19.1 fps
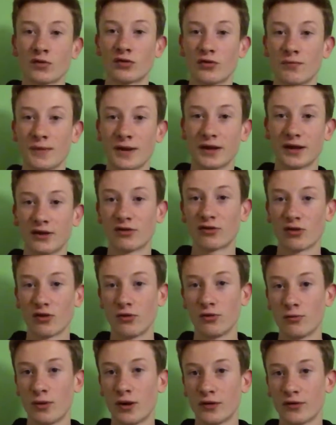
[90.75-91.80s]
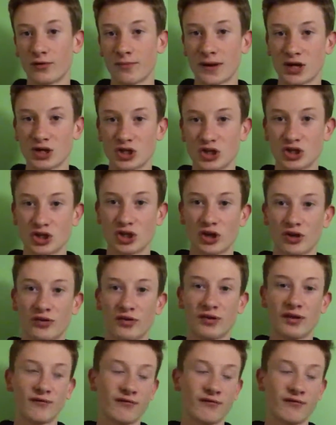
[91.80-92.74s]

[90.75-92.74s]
to make it 2-1 to Manchester United.